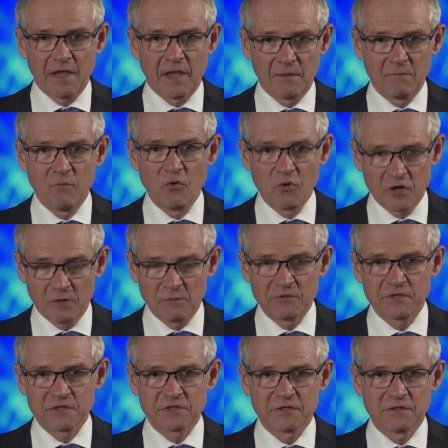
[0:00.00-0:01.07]
More
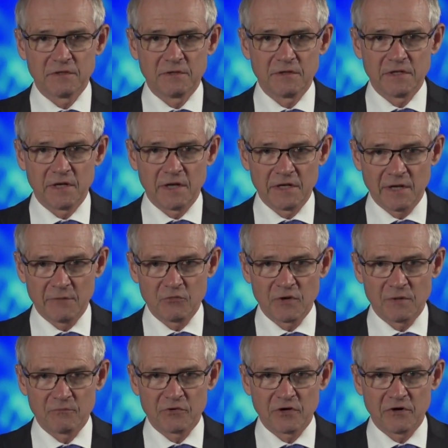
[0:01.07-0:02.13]
competition, number
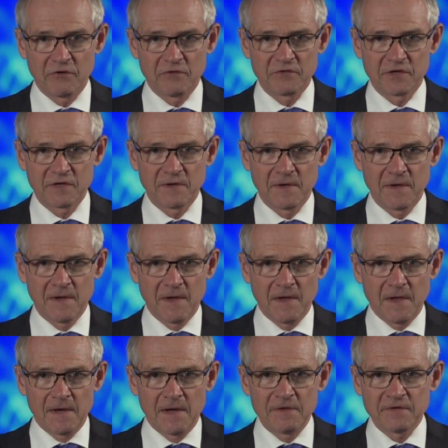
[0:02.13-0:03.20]
one priority.
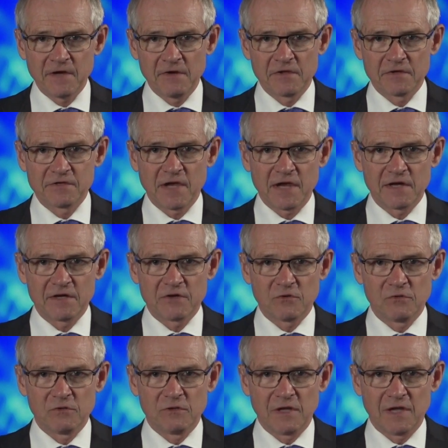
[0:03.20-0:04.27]
Let's go to the
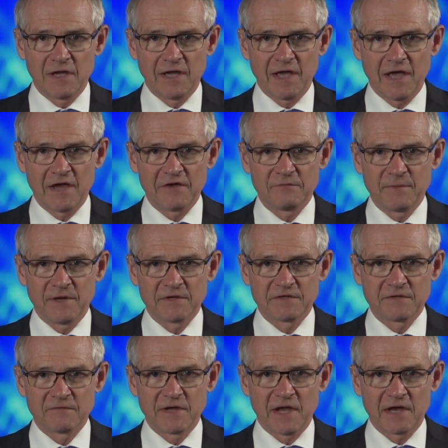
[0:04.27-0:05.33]
technical aspects
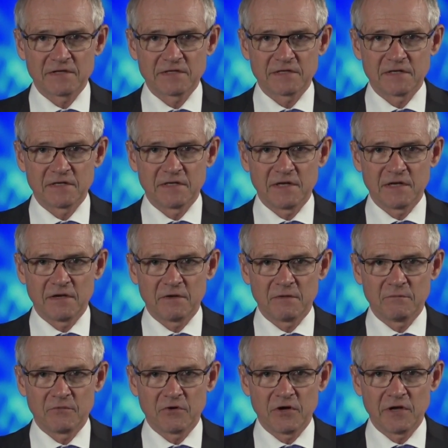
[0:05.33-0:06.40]
of gas now,
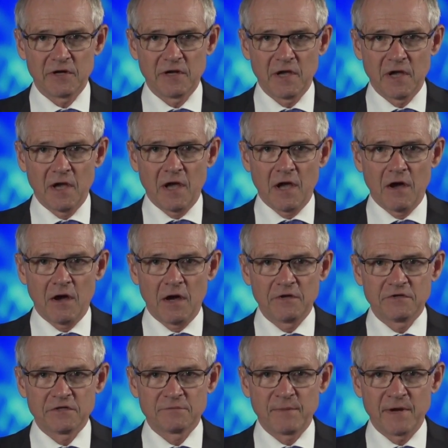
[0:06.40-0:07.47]
Brian. I
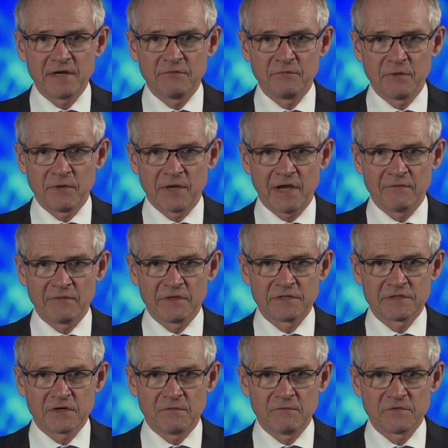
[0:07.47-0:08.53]
suspected we were having this
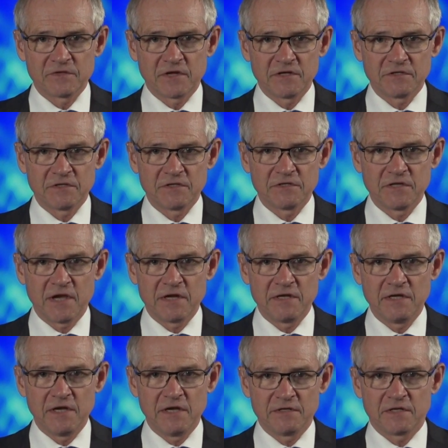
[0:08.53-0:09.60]
conversation 10
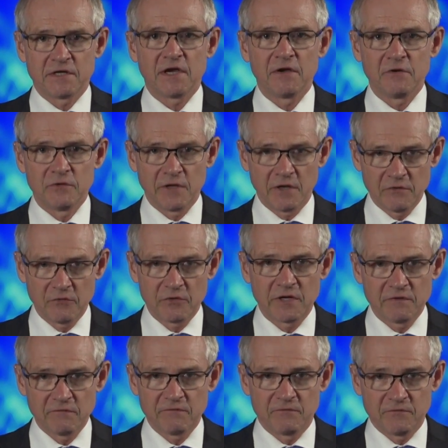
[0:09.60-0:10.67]
years ago,
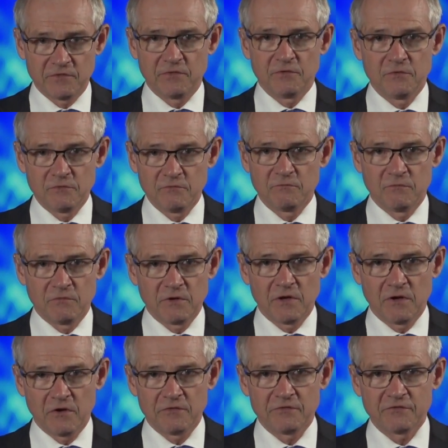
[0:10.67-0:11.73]
looking to
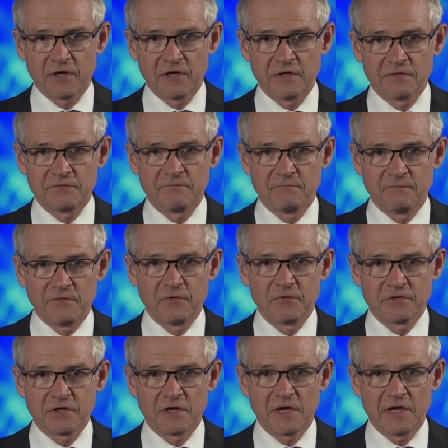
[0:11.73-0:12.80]
Australia's
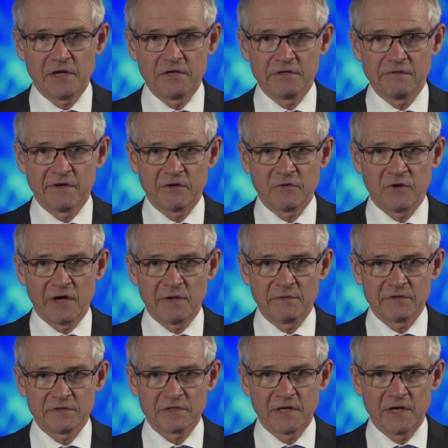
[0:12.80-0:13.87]
future energy requirements.